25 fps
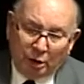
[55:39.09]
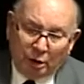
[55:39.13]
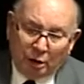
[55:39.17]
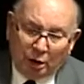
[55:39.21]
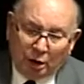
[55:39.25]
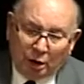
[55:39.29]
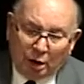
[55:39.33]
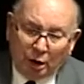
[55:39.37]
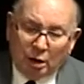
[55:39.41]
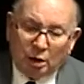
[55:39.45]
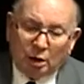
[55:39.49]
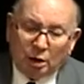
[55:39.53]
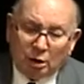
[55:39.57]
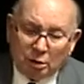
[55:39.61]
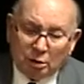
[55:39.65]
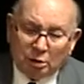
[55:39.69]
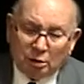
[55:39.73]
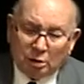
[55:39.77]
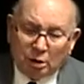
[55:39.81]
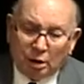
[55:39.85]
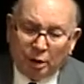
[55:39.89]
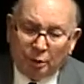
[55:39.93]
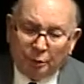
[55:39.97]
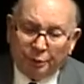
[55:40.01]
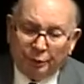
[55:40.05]
Our
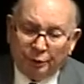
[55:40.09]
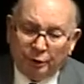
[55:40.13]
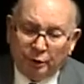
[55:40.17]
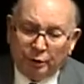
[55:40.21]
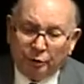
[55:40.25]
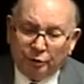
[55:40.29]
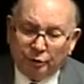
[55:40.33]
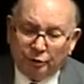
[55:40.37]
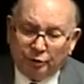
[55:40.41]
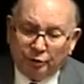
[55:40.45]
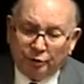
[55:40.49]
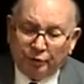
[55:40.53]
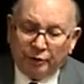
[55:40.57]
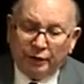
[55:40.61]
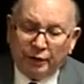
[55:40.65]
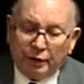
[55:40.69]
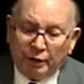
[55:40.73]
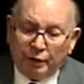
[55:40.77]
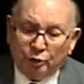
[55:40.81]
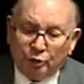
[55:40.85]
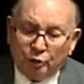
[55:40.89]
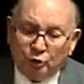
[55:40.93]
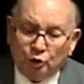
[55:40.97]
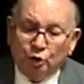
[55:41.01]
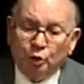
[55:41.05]
company was
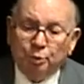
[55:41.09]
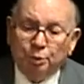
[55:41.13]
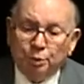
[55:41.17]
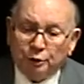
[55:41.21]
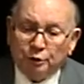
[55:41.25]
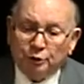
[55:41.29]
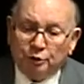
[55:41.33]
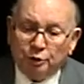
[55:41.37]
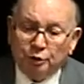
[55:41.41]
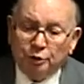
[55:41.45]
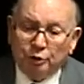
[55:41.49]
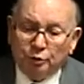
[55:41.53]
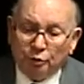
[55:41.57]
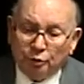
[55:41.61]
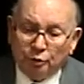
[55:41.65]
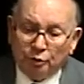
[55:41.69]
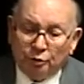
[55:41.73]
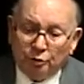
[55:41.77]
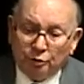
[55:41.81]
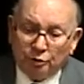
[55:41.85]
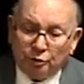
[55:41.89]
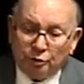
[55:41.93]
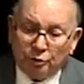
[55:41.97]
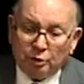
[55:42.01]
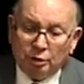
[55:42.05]
divided in 2
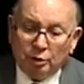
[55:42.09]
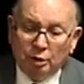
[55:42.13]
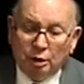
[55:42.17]
platoons.